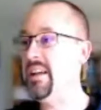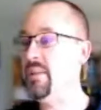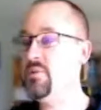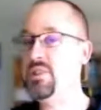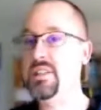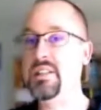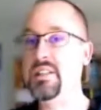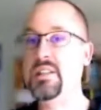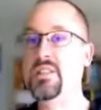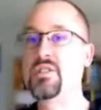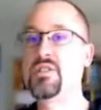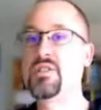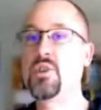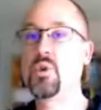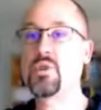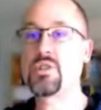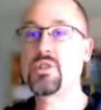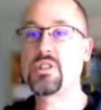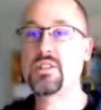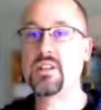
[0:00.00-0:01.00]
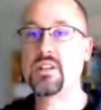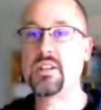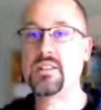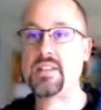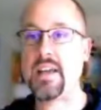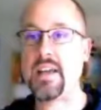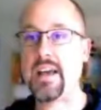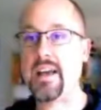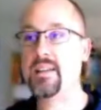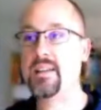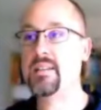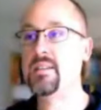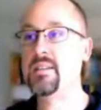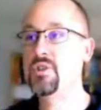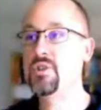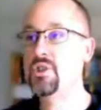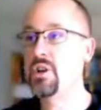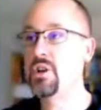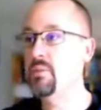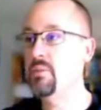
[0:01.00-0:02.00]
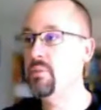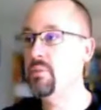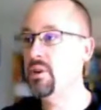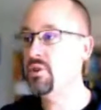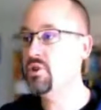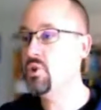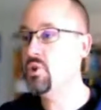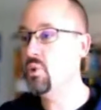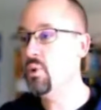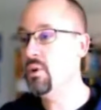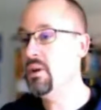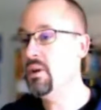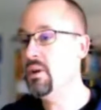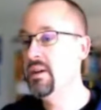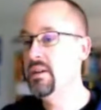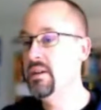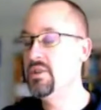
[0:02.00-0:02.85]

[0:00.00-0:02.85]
She teaches social studies at Chardon Middle School.